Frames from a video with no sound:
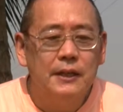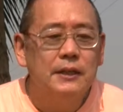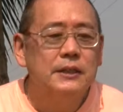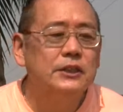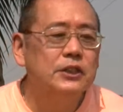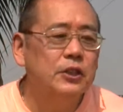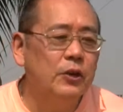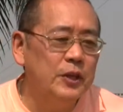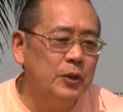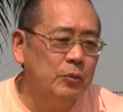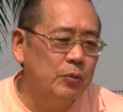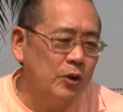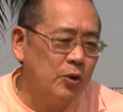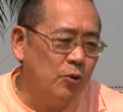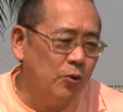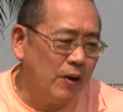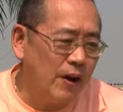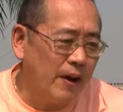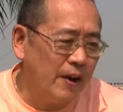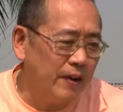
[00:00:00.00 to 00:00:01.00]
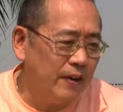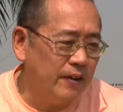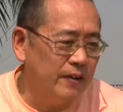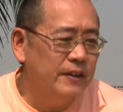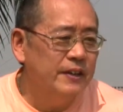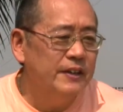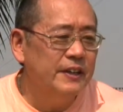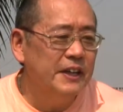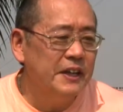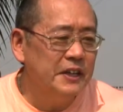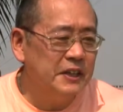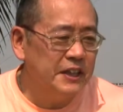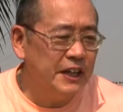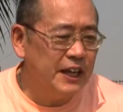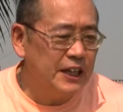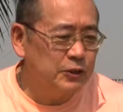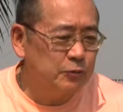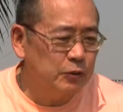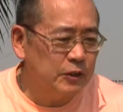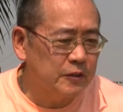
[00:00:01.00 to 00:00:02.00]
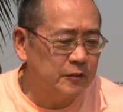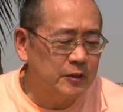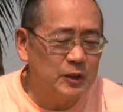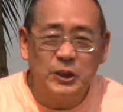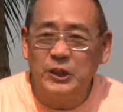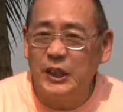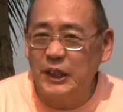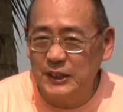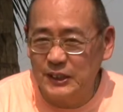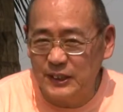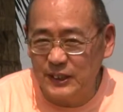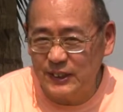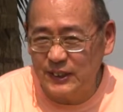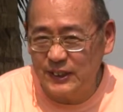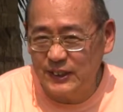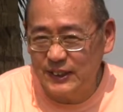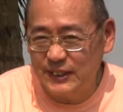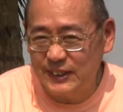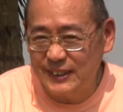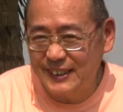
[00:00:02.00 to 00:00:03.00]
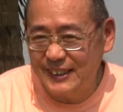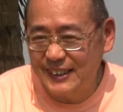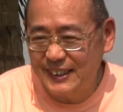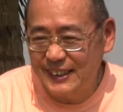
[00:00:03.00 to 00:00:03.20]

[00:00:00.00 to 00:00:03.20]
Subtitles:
So they require engagement of their senses.